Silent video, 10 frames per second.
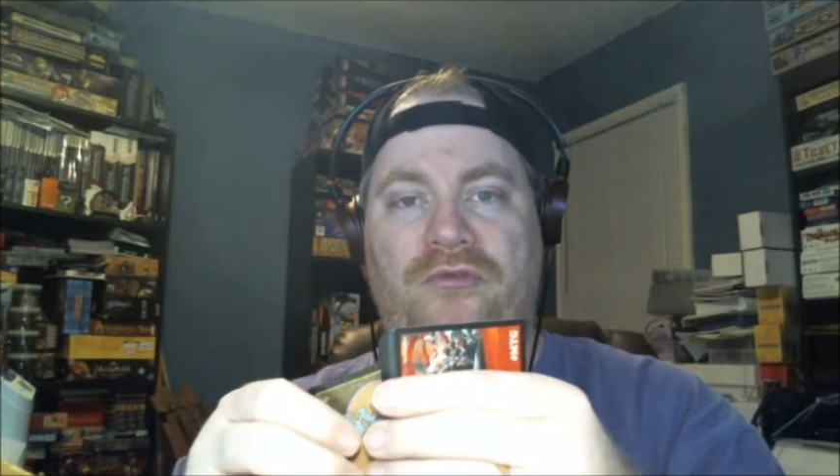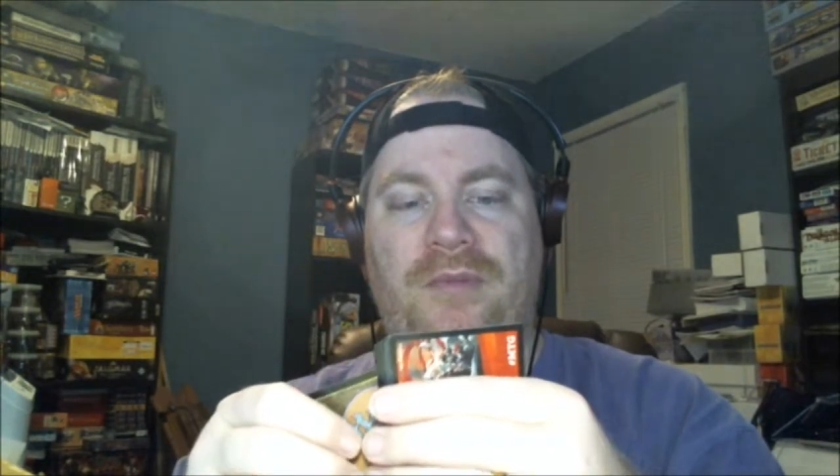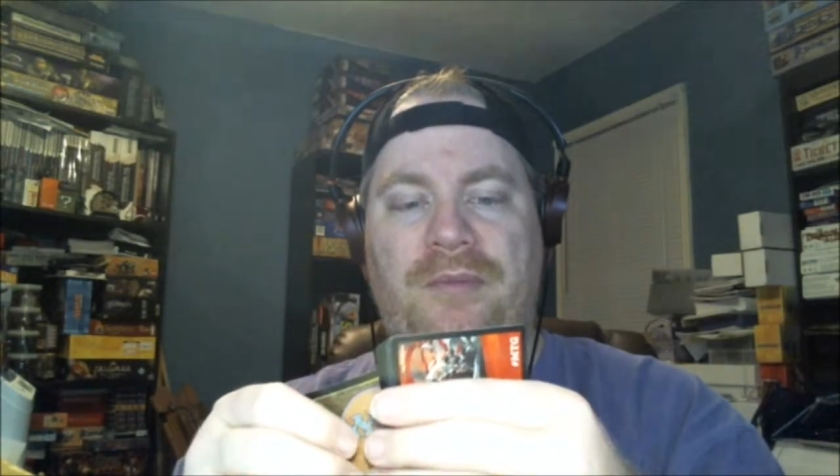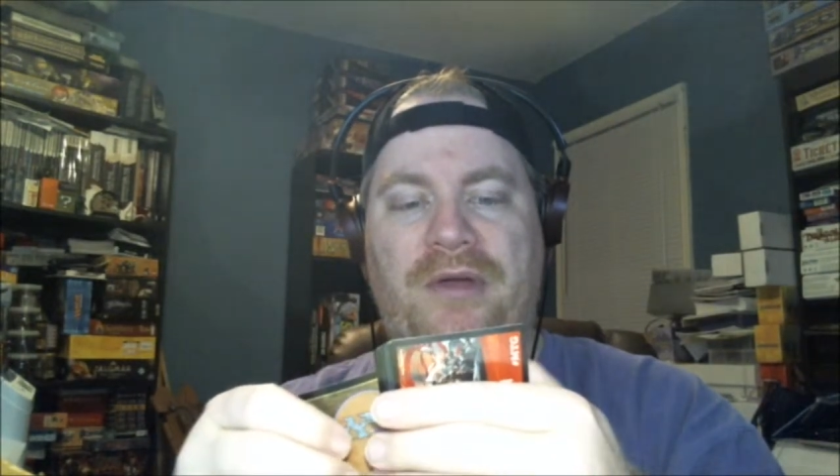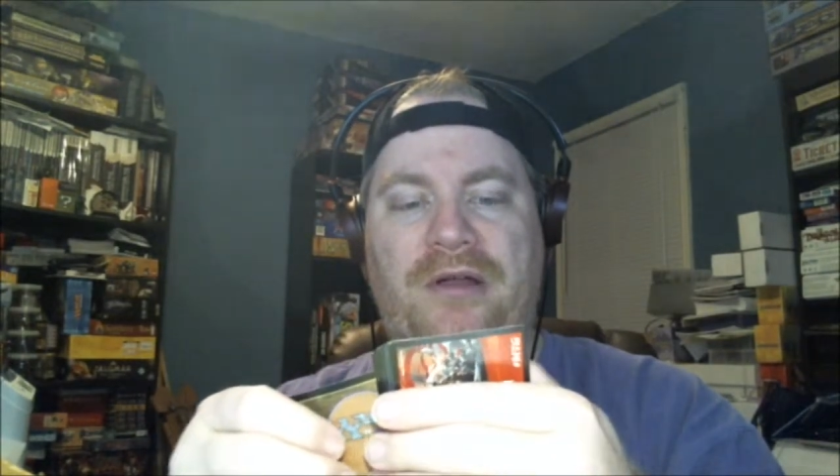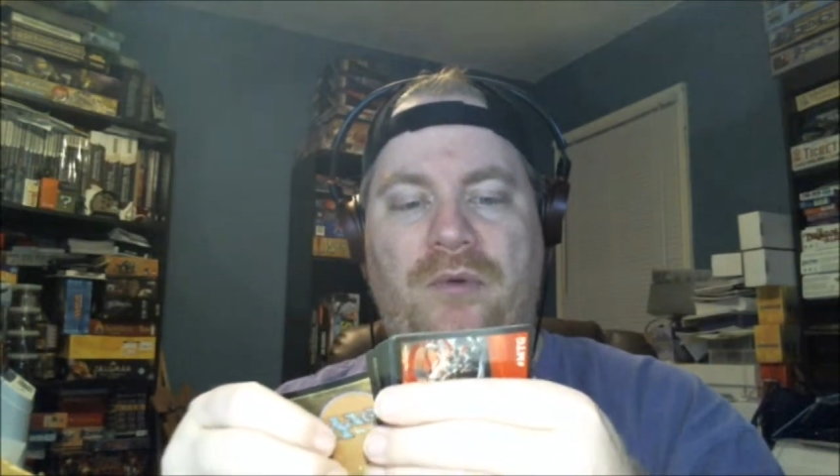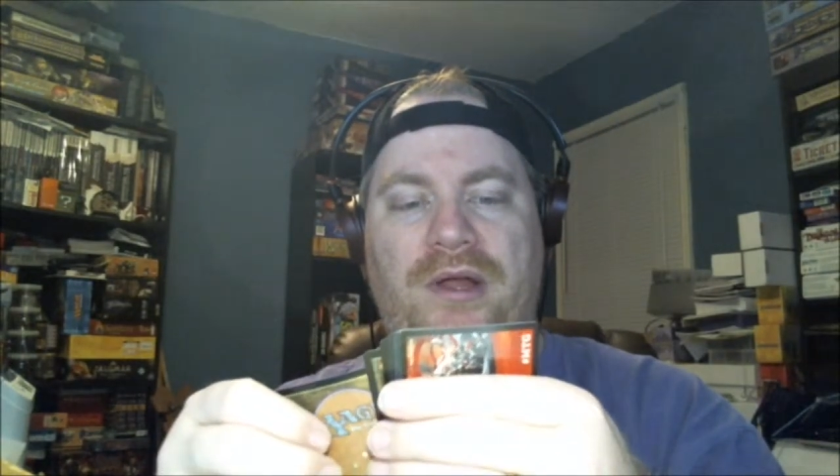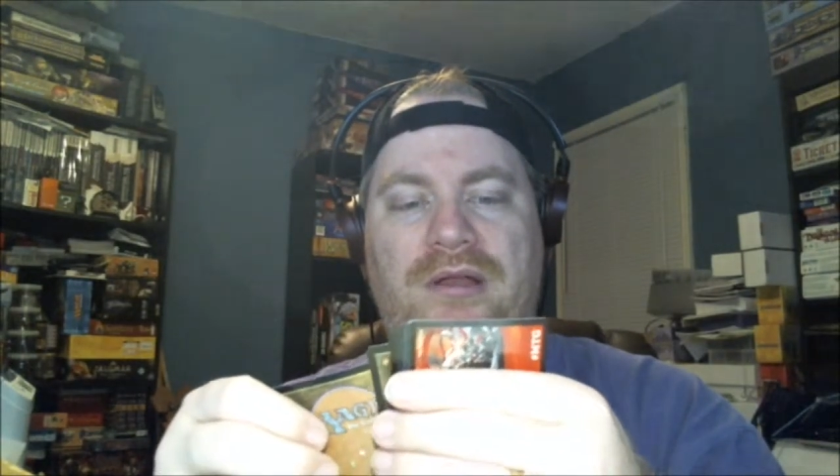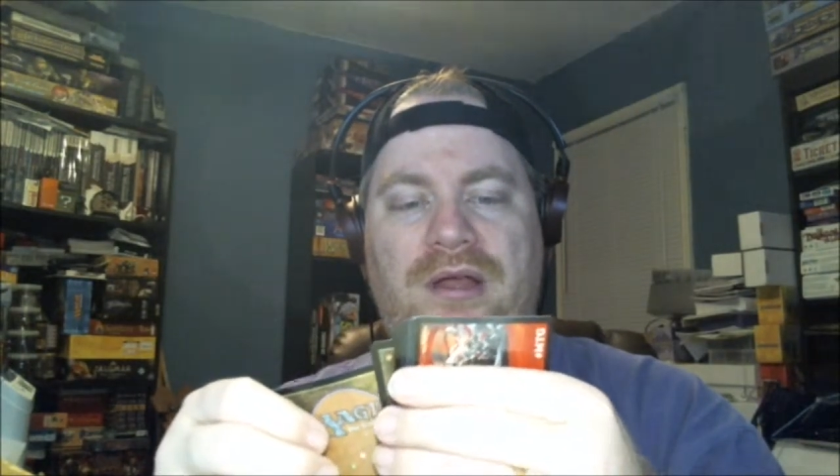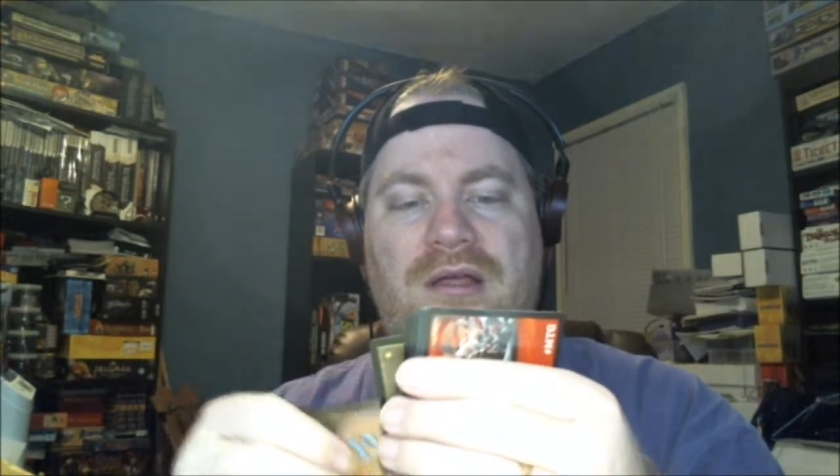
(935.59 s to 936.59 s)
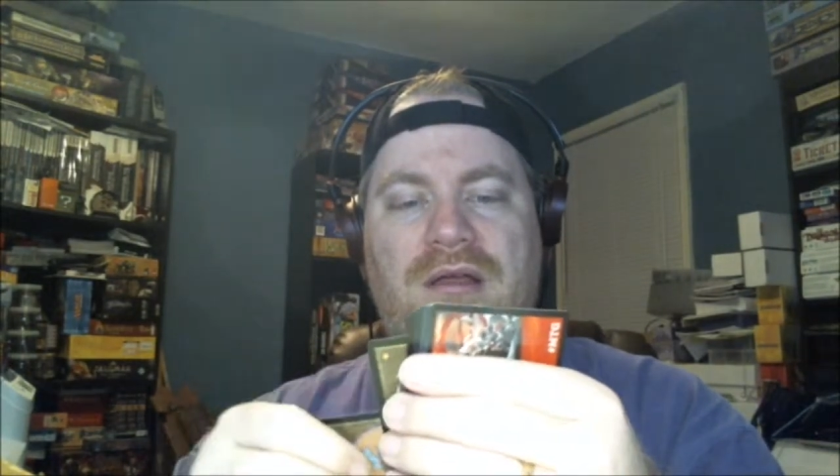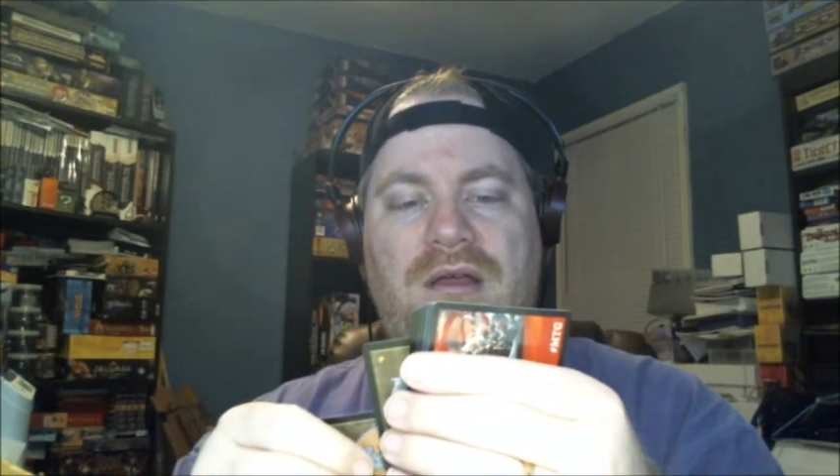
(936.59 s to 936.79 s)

my mono white deck.